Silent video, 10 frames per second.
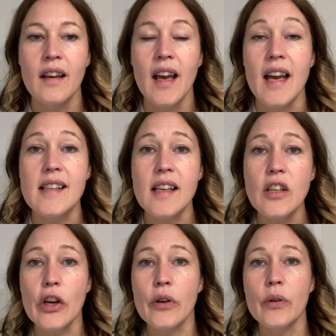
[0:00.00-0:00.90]
As I
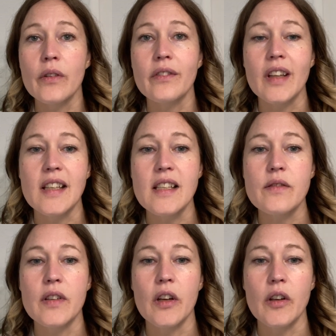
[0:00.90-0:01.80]
know that this
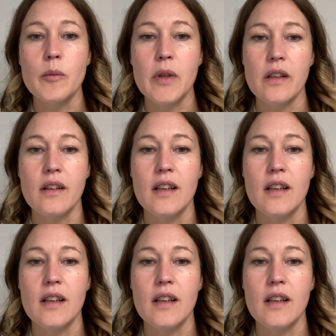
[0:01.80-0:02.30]
phenomenon